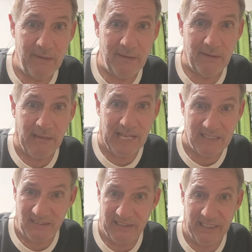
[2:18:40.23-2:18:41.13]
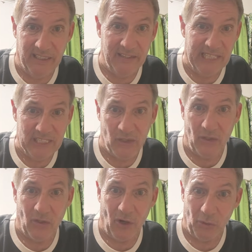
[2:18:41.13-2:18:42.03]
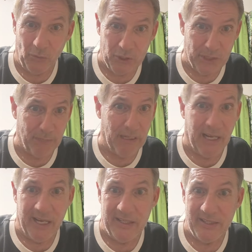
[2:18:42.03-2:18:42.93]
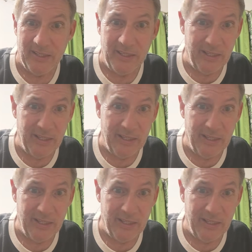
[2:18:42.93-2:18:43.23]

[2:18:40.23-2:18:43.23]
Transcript: Gasoline and diesel, hardware supplies,